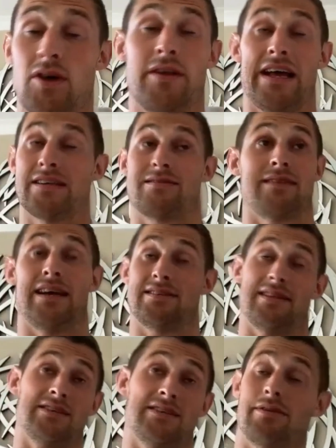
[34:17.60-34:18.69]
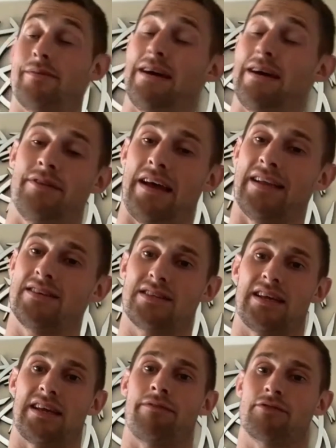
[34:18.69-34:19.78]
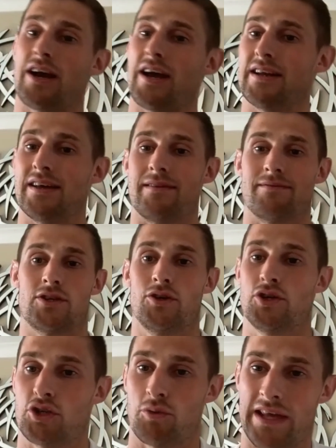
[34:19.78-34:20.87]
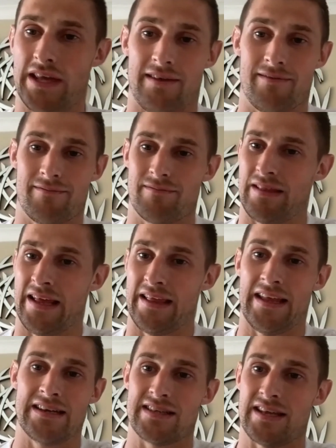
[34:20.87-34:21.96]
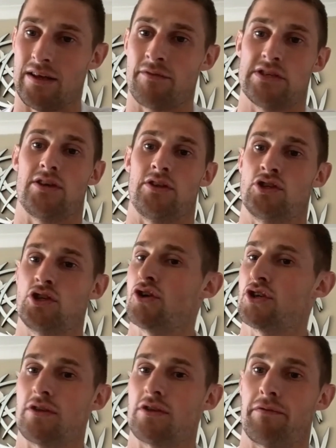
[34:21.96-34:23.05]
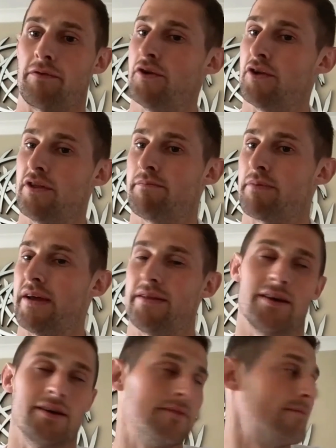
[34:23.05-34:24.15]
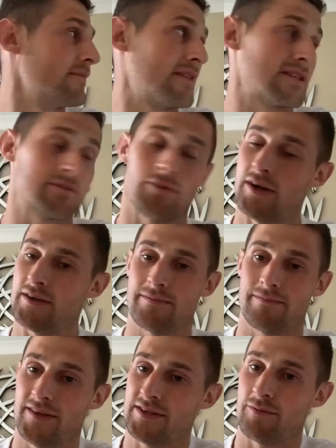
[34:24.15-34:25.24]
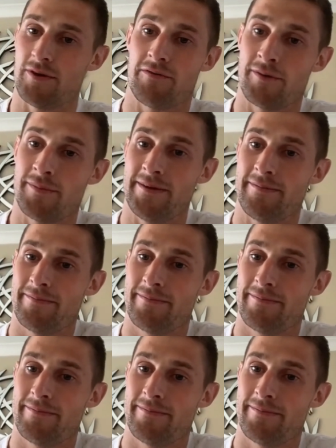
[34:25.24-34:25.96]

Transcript: No, that's where I'm at with it. I just think I've tried it, too sweet. Like then it's like obviously you got the juice of the fruit. No, doesn't work. Doesn't work for me.